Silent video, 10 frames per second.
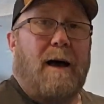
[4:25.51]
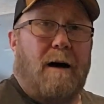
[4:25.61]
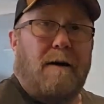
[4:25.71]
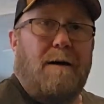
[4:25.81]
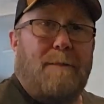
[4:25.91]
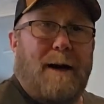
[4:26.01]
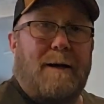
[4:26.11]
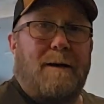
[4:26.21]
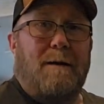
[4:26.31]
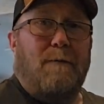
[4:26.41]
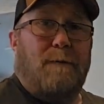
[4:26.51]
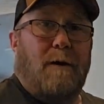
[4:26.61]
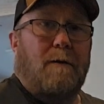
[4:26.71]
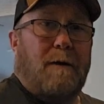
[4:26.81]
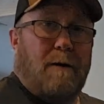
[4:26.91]
I'll get back to you
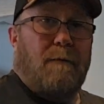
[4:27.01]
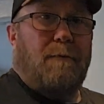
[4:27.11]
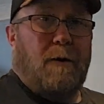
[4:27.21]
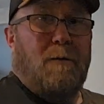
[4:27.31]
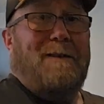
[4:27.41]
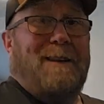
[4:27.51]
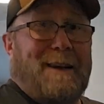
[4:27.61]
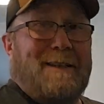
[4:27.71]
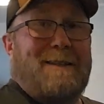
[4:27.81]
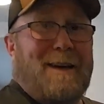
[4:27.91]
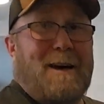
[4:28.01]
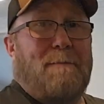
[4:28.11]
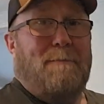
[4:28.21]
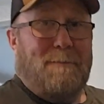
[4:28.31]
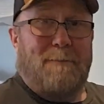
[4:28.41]
folks here in a few with the next
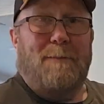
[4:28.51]
step.